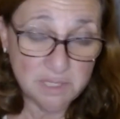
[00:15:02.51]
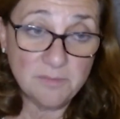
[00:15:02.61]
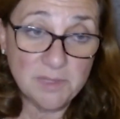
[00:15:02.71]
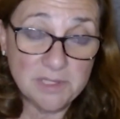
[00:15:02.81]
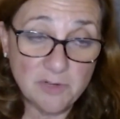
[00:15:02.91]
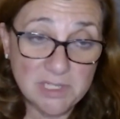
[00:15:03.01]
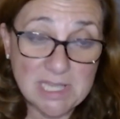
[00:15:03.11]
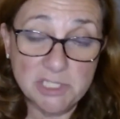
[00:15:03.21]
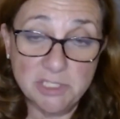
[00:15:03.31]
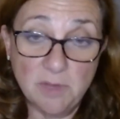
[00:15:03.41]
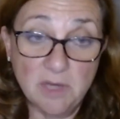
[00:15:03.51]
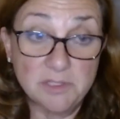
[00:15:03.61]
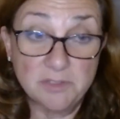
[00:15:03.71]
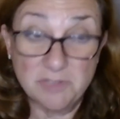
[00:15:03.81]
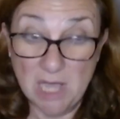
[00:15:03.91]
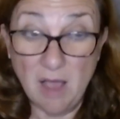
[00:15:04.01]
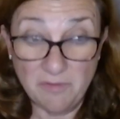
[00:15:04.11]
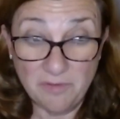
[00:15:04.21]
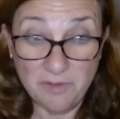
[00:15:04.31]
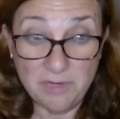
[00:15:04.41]
But transactional models are
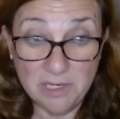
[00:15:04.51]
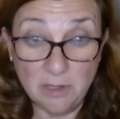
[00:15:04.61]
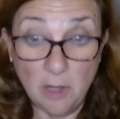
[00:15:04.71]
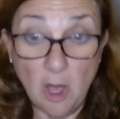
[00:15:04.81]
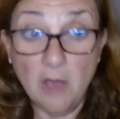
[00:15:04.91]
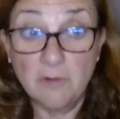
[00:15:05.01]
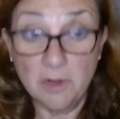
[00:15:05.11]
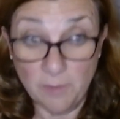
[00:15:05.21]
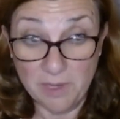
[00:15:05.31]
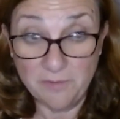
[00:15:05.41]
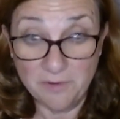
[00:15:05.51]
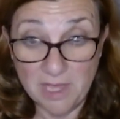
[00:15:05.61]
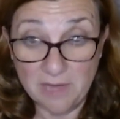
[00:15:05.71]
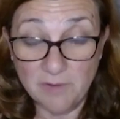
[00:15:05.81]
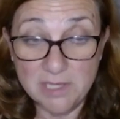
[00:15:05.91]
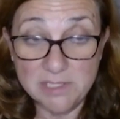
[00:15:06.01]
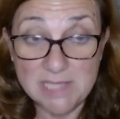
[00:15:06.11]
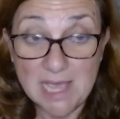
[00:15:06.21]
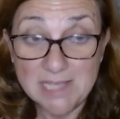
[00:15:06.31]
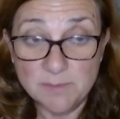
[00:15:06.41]
tough. You need a long runway for that, right?
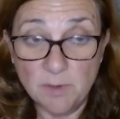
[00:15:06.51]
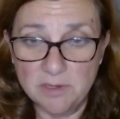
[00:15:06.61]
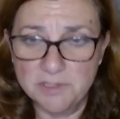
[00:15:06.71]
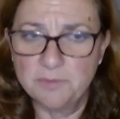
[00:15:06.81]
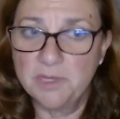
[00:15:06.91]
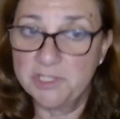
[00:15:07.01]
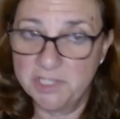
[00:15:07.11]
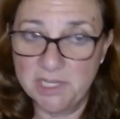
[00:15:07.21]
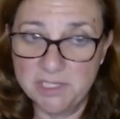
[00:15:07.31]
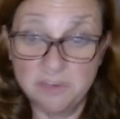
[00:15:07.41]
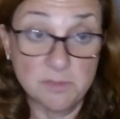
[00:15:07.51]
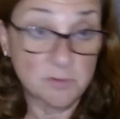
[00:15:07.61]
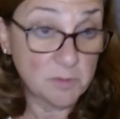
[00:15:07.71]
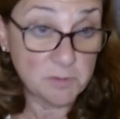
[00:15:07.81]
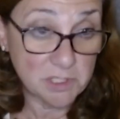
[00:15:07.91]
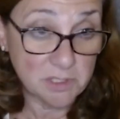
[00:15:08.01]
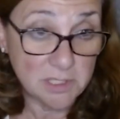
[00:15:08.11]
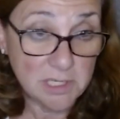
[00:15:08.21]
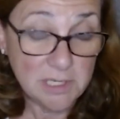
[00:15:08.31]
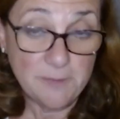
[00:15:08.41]
SaaS models are much nicer, subscription
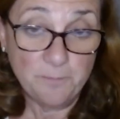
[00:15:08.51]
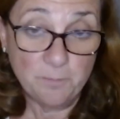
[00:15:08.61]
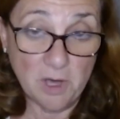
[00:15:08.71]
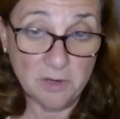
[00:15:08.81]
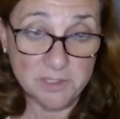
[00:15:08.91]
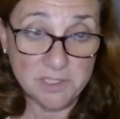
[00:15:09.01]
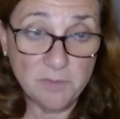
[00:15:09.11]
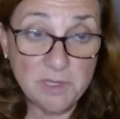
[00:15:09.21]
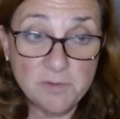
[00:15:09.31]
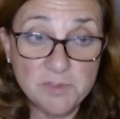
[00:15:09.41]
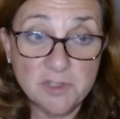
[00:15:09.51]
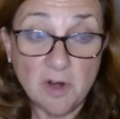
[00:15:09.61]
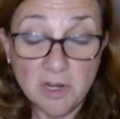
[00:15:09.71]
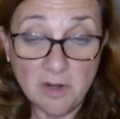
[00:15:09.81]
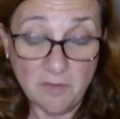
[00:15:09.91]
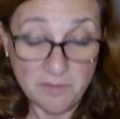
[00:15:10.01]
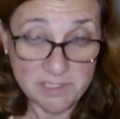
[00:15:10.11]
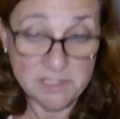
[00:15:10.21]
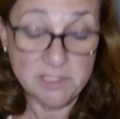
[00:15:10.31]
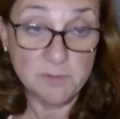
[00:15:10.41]
models. And we've started off as
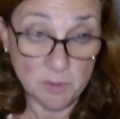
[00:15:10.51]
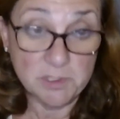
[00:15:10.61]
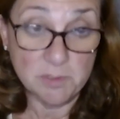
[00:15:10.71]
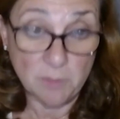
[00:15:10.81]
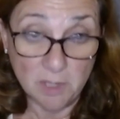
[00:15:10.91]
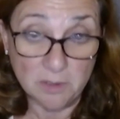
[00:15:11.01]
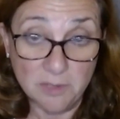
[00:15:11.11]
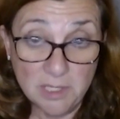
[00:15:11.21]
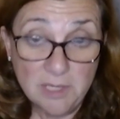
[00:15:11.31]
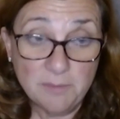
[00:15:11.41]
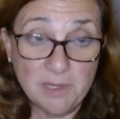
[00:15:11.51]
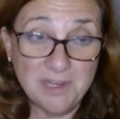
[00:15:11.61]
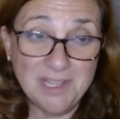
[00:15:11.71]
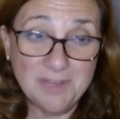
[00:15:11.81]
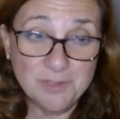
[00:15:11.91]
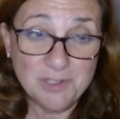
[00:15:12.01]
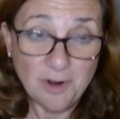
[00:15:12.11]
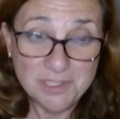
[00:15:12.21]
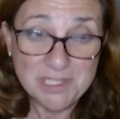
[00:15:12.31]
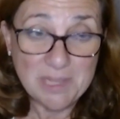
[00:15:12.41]
a subscription model, but it was
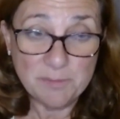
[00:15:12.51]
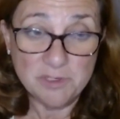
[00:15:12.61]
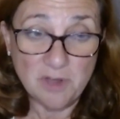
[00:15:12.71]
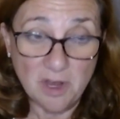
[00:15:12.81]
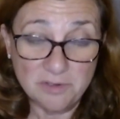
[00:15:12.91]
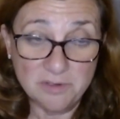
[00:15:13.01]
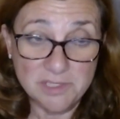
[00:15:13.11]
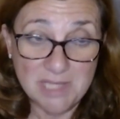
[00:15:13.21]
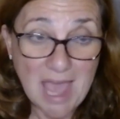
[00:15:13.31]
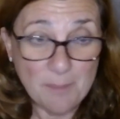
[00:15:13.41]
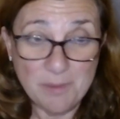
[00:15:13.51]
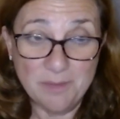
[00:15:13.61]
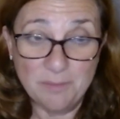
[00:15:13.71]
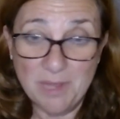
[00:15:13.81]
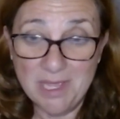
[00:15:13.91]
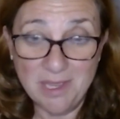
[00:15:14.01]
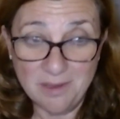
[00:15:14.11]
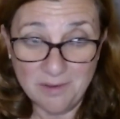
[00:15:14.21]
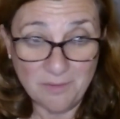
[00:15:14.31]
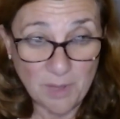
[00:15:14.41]
hard to keep the doctors happy and paying
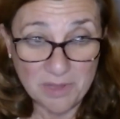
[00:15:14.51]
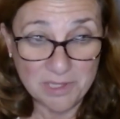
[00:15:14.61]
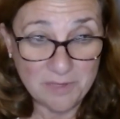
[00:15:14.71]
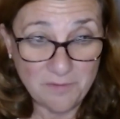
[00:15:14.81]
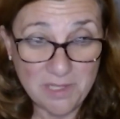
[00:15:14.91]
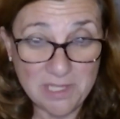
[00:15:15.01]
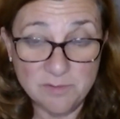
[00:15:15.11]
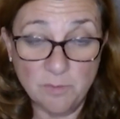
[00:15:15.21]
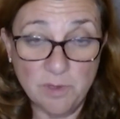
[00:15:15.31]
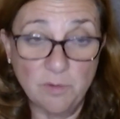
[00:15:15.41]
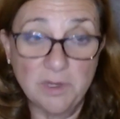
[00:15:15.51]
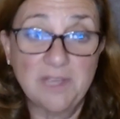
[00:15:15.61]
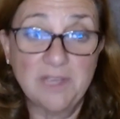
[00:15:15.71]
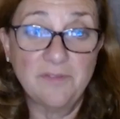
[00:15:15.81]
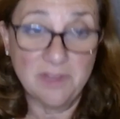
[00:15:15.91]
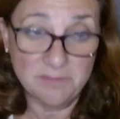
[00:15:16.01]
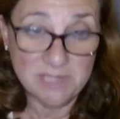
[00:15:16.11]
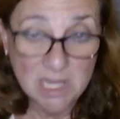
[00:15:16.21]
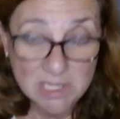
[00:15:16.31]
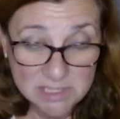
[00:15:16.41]
monthly fees when we weren't giving them
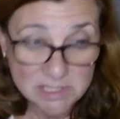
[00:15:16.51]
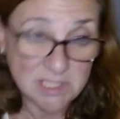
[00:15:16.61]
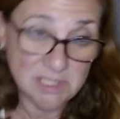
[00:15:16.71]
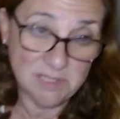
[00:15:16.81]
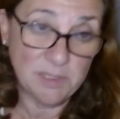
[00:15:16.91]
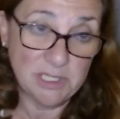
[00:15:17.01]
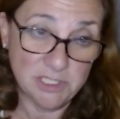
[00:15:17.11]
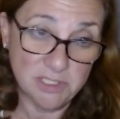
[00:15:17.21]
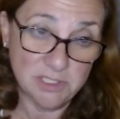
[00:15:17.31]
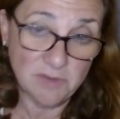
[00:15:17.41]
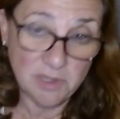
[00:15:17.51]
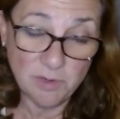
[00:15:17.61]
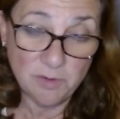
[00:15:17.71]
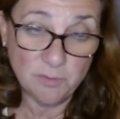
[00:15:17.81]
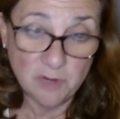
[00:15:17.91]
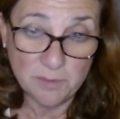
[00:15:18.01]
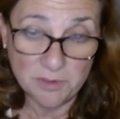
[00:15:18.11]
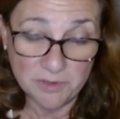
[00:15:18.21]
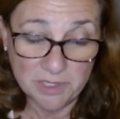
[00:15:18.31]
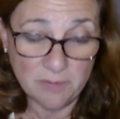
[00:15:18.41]
tons and tons of patients, right? We were trying to
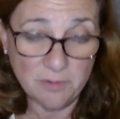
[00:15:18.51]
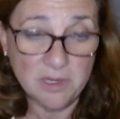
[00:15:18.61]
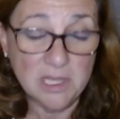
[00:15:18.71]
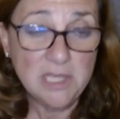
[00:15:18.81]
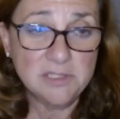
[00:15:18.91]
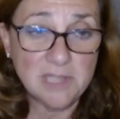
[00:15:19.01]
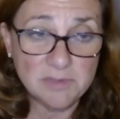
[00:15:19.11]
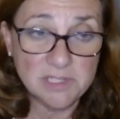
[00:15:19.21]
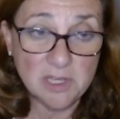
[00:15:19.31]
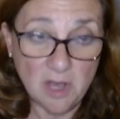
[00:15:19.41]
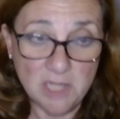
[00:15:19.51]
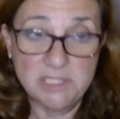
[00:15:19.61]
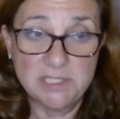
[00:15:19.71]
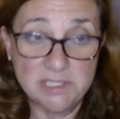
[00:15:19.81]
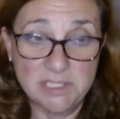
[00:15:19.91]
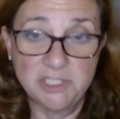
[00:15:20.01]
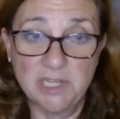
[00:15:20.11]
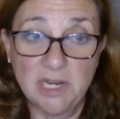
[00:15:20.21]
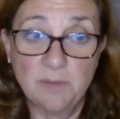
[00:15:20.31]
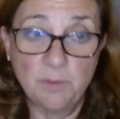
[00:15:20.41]
build a network. So that was a conscious decision
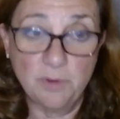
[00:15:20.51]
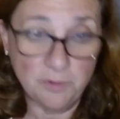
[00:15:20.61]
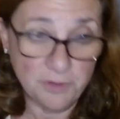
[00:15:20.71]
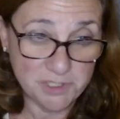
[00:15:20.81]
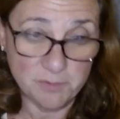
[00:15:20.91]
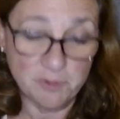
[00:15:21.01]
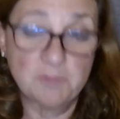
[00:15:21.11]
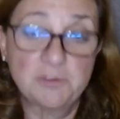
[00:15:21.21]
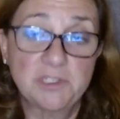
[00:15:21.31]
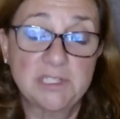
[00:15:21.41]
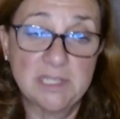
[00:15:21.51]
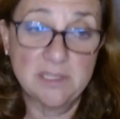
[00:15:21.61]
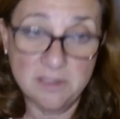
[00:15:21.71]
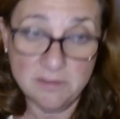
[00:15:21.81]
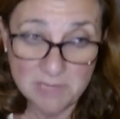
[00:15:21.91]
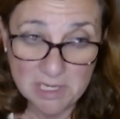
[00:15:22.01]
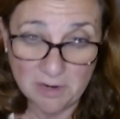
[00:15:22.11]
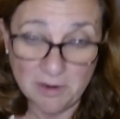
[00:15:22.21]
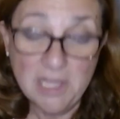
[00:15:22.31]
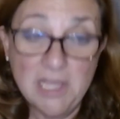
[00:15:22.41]
that I pulled the subscription and said, here.